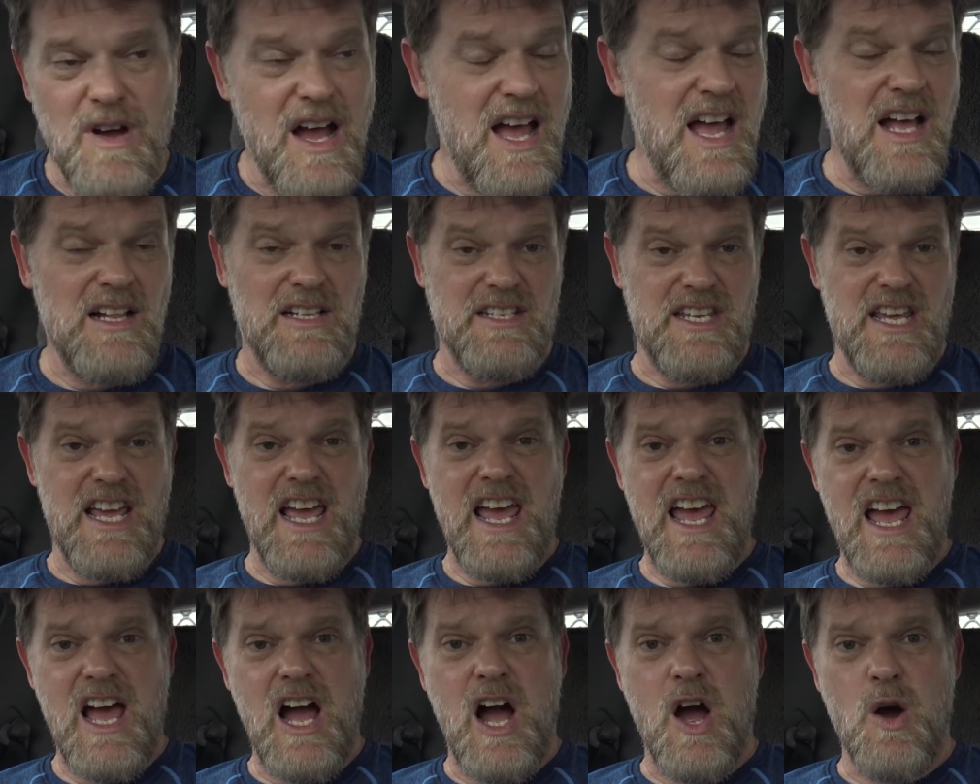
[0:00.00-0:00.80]
Well,
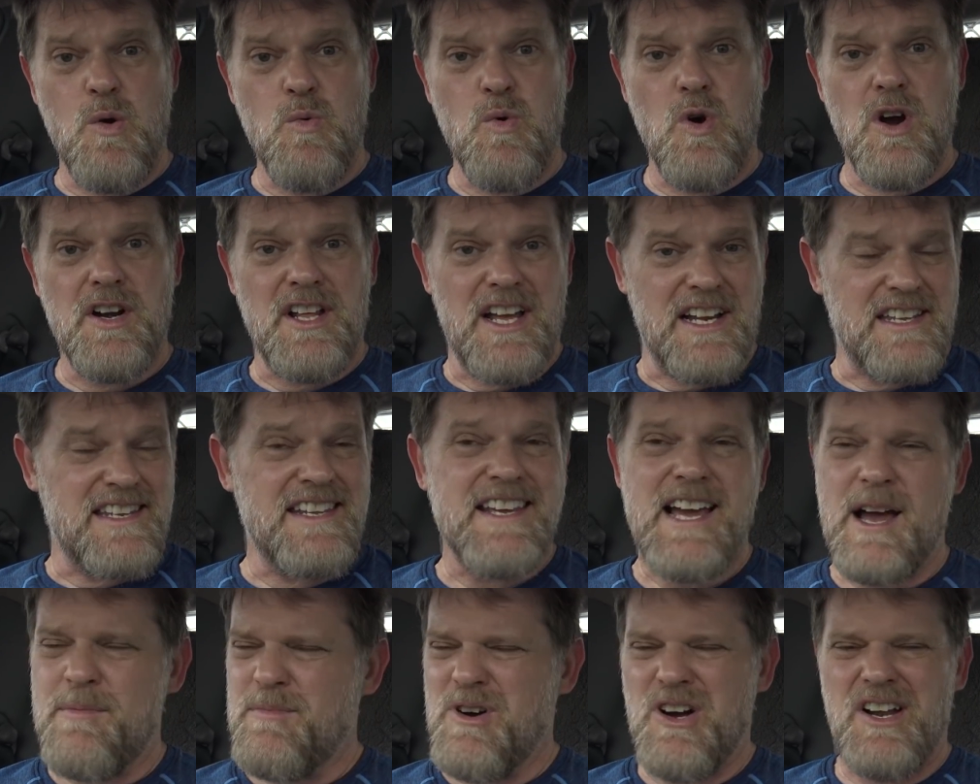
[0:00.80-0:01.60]
yeah, I would. I'd
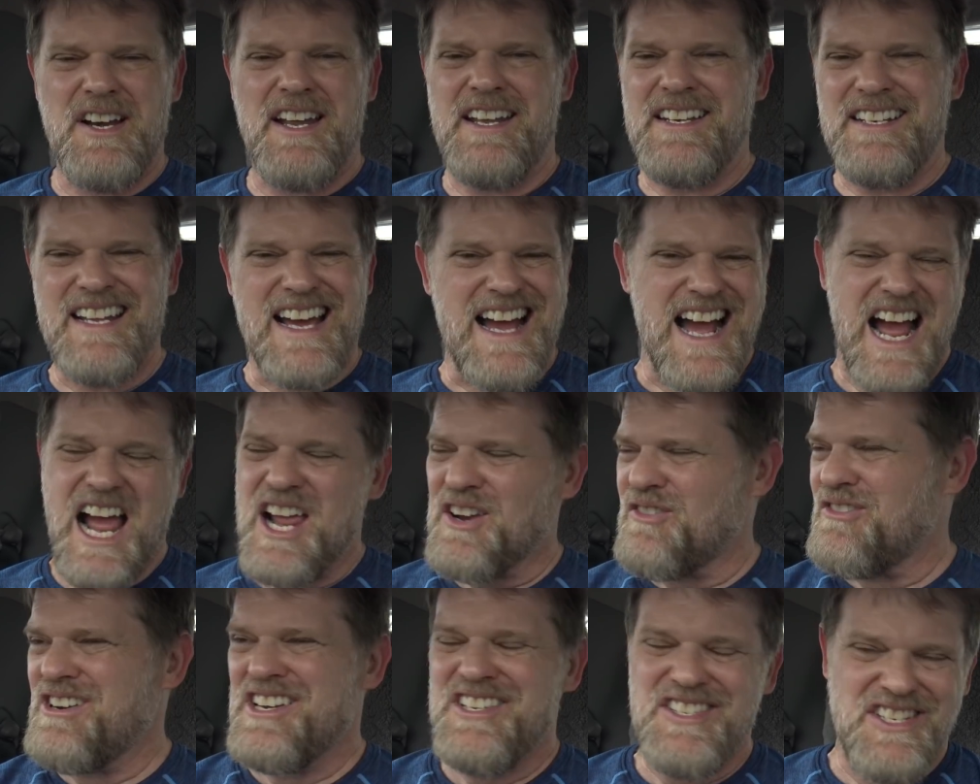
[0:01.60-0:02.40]
come on into
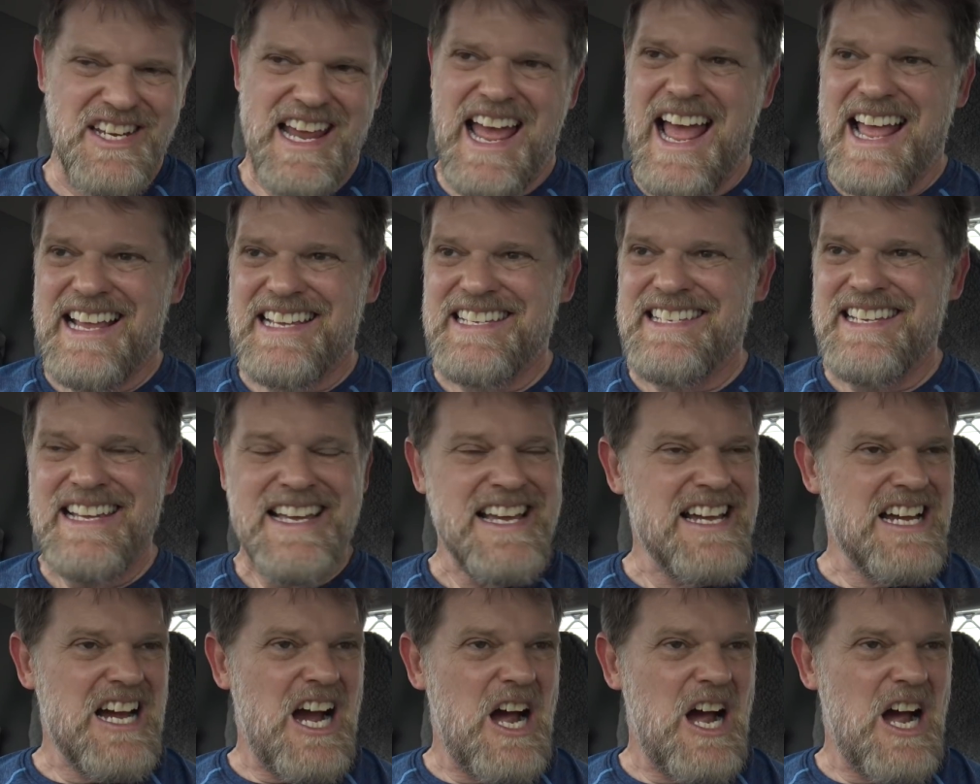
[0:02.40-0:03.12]
Hungry Jack's,